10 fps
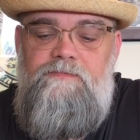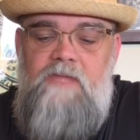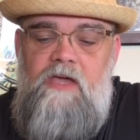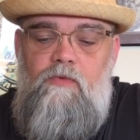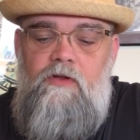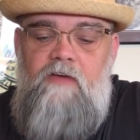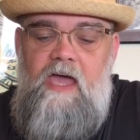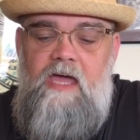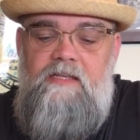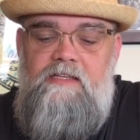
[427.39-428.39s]
it would have
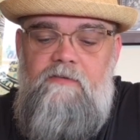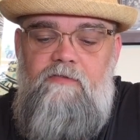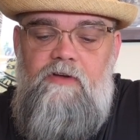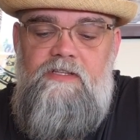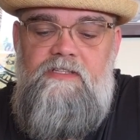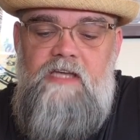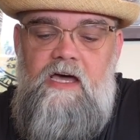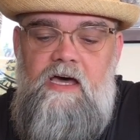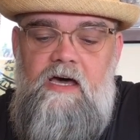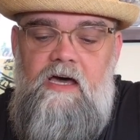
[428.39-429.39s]
had different
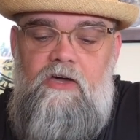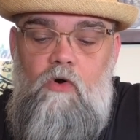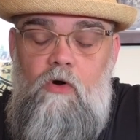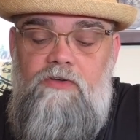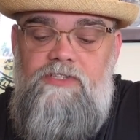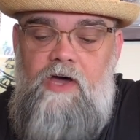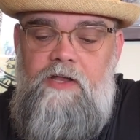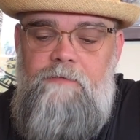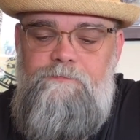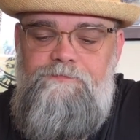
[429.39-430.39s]
coils on it.